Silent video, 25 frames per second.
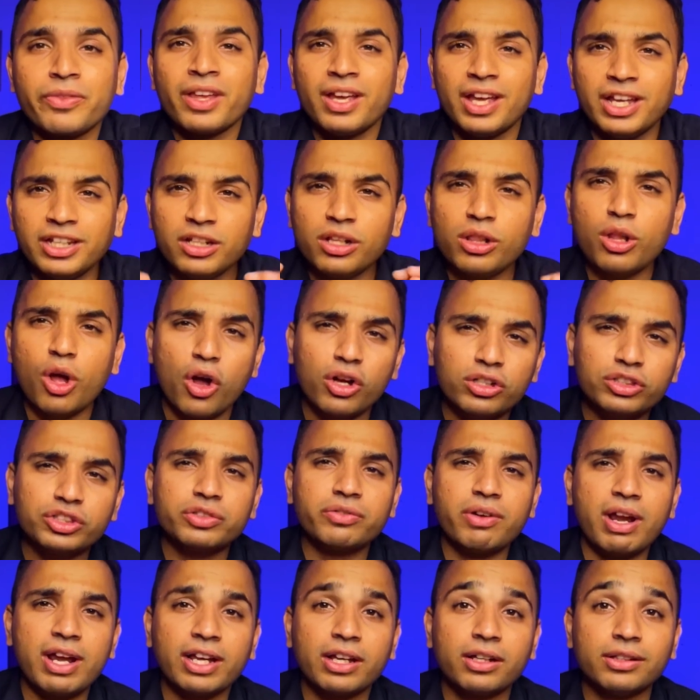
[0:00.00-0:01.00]
In a long
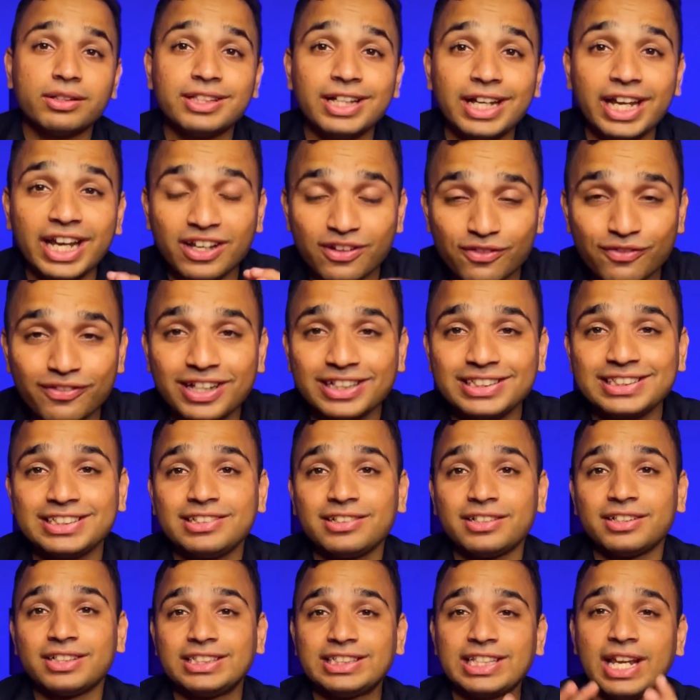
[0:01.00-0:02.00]
strangle, the
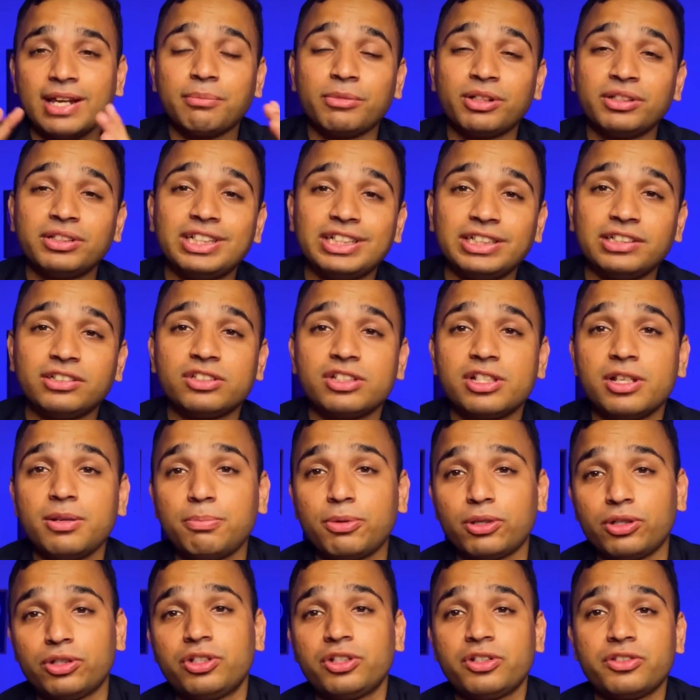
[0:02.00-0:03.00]
investor simultaneously
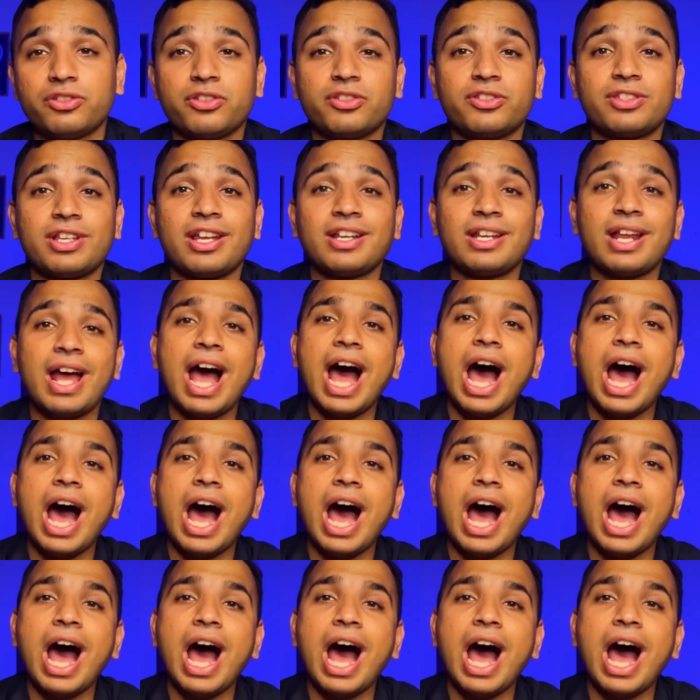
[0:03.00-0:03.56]
purchases an